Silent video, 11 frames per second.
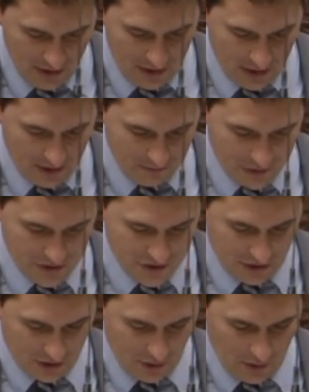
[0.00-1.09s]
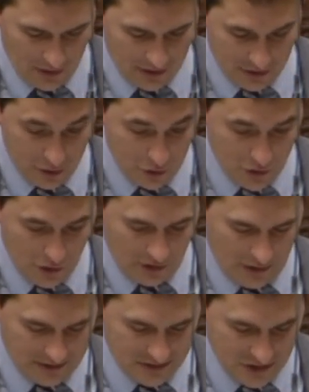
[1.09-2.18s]
the new
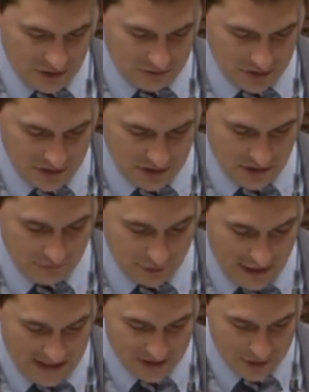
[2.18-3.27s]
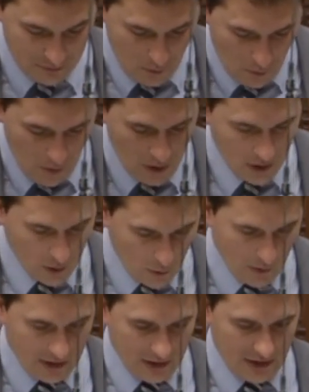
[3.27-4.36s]
psychoactive substances and react more
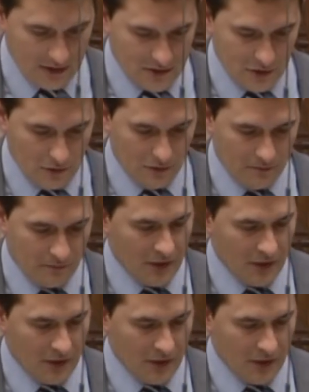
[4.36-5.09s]
quickly to them.